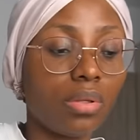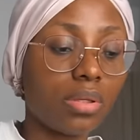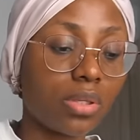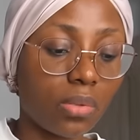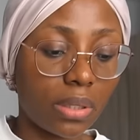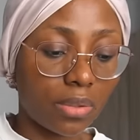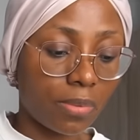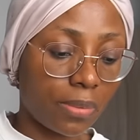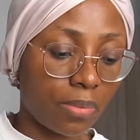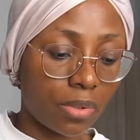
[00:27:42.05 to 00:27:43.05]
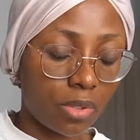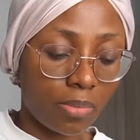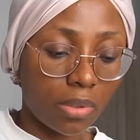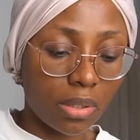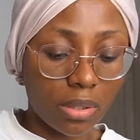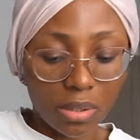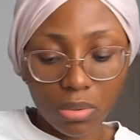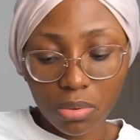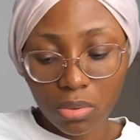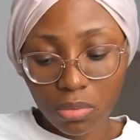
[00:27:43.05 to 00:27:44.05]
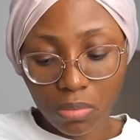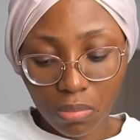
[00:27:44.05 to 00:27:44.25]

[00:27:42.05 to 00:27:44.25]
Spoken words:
This is what I was supposed to put this into.